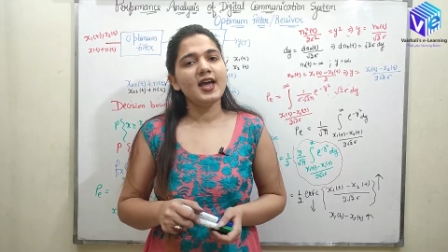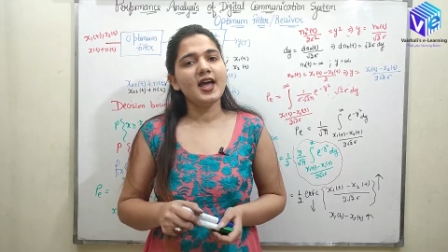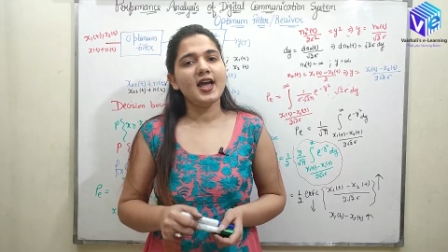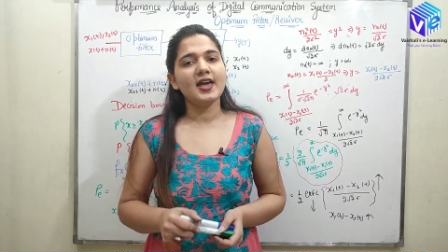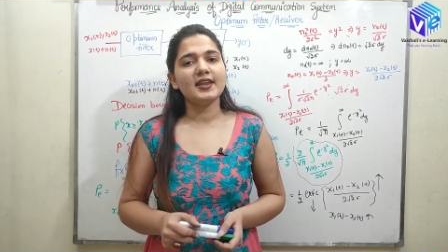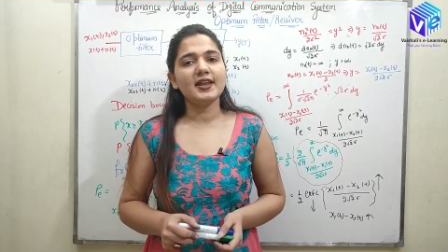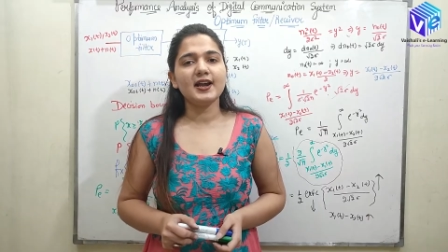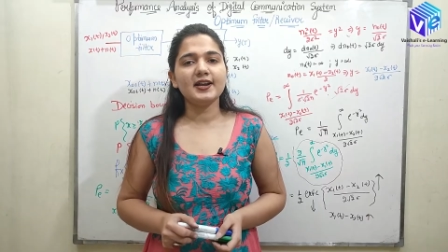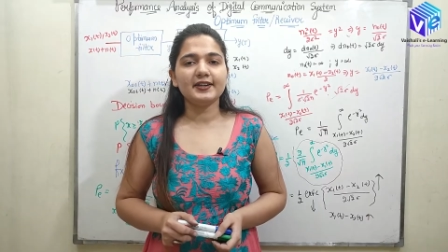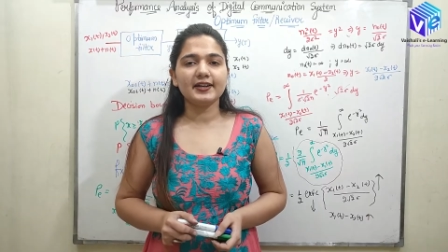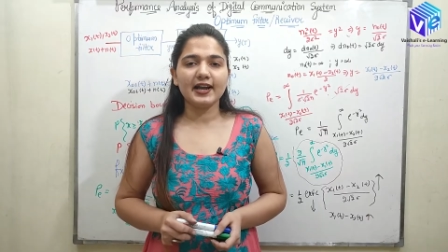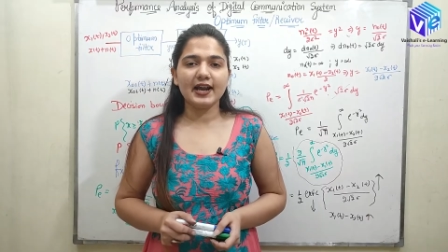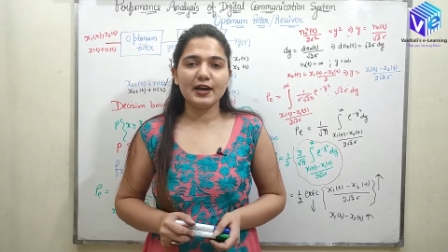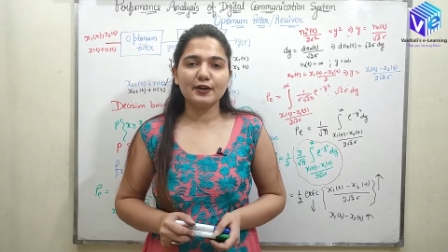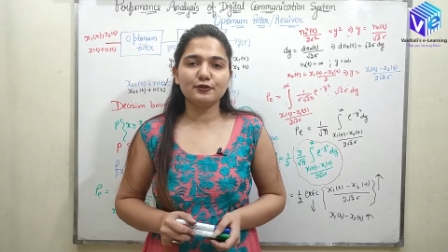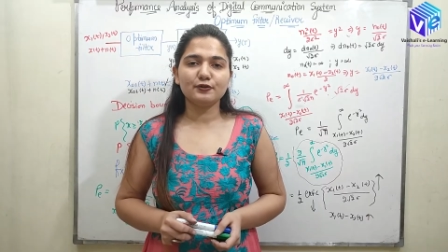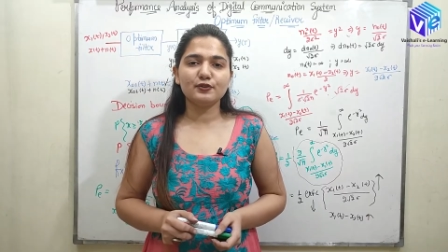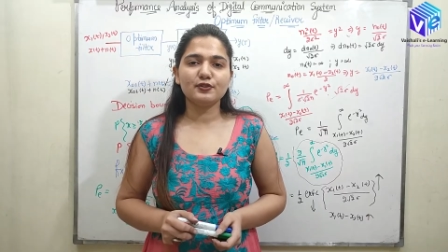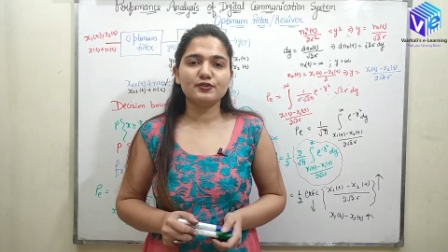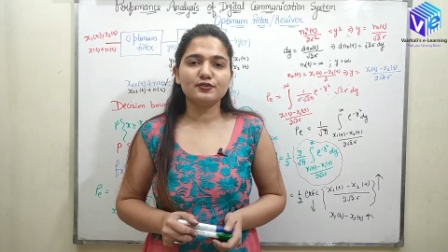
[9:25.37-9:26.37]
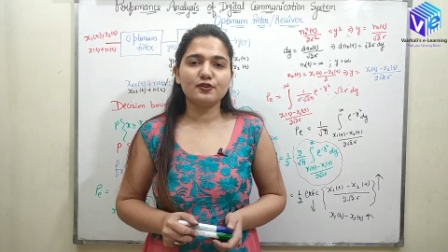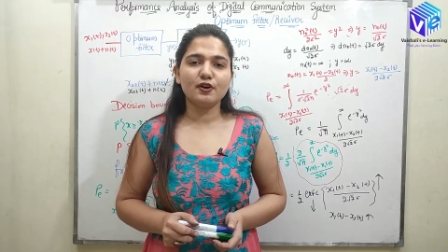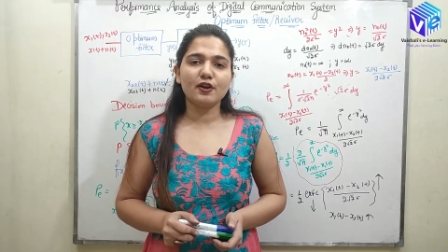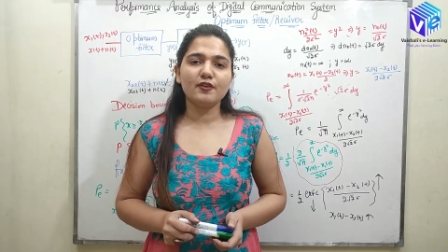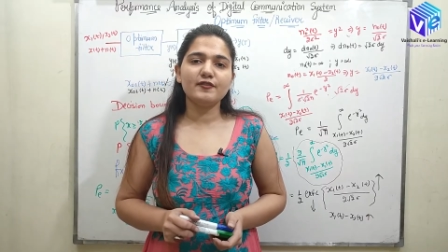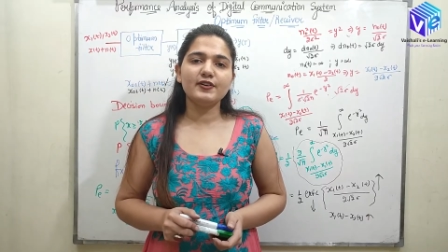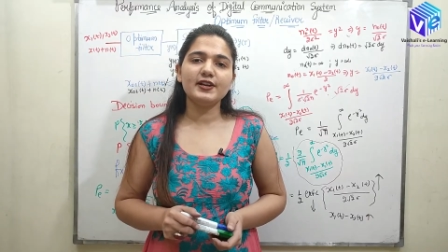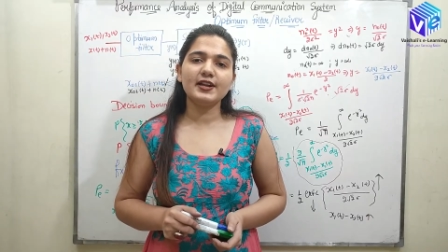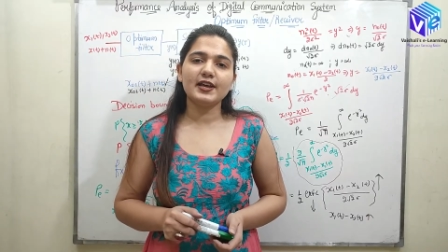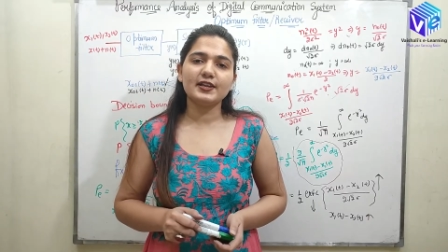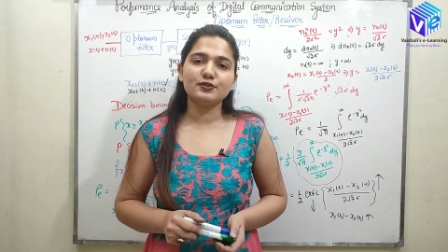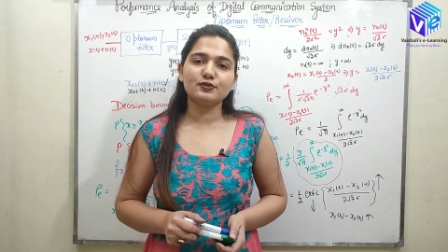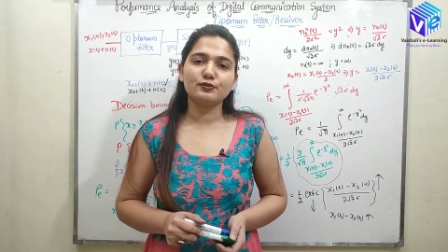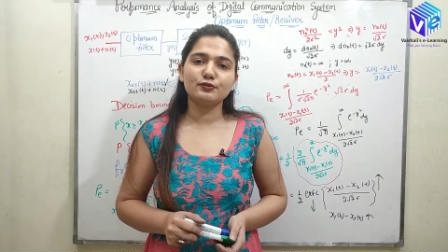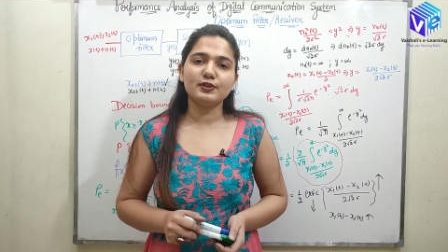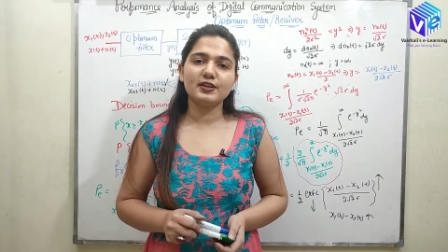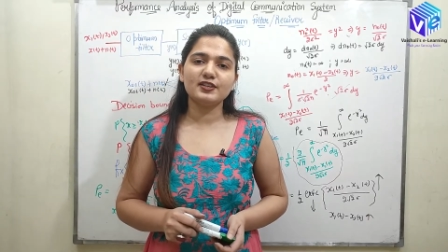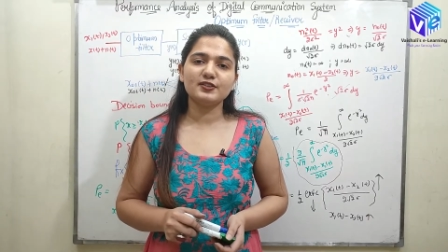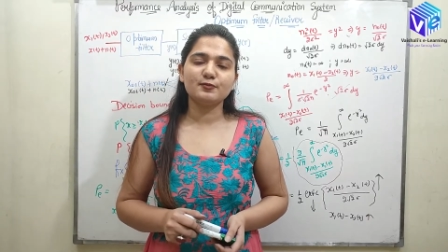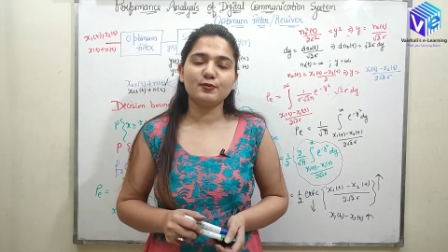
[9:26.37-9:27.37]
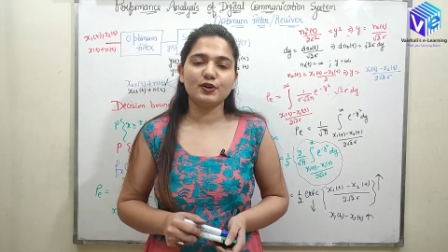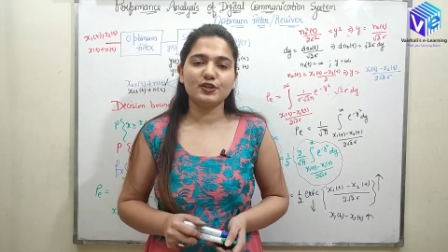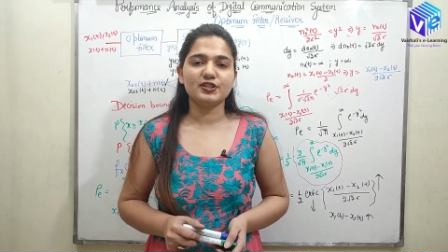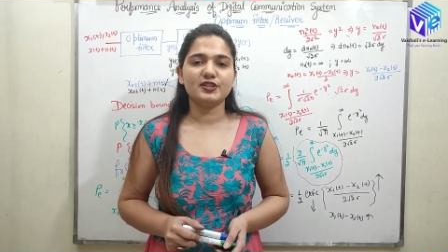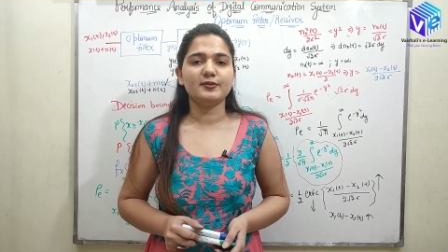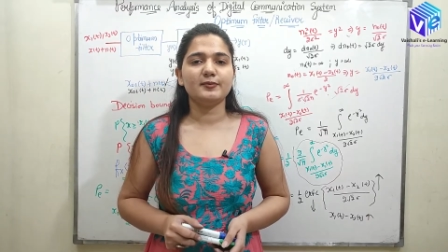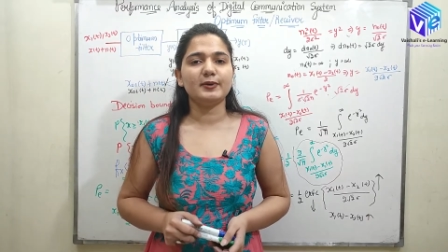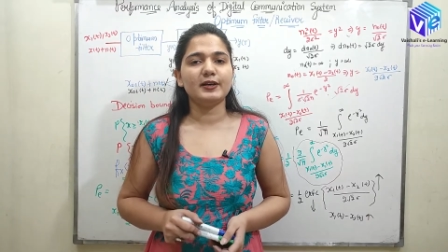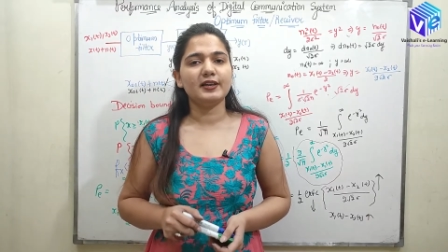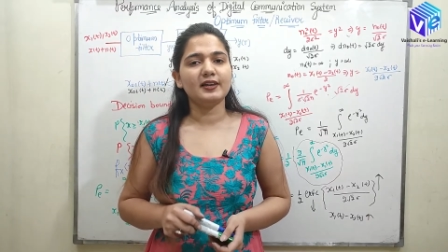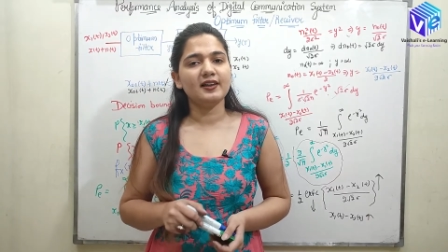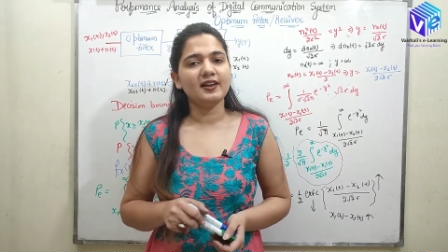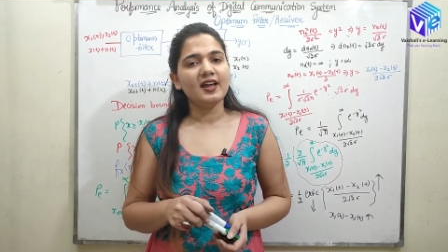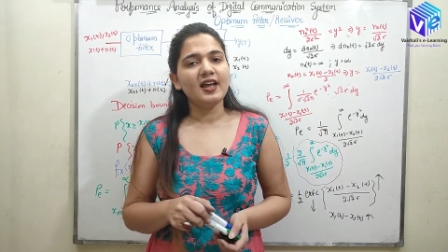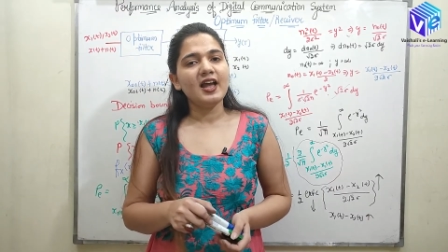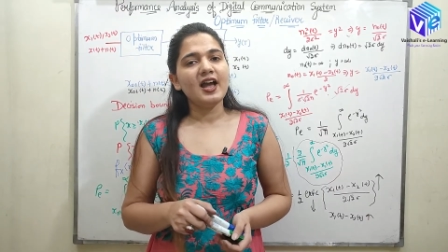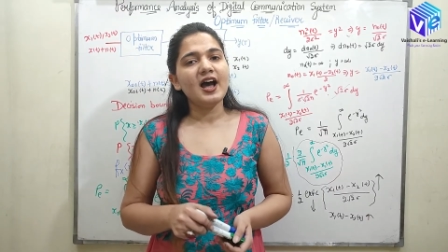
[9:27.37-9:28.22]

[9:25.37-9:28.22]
and I'll try to resolve it as soon as possible.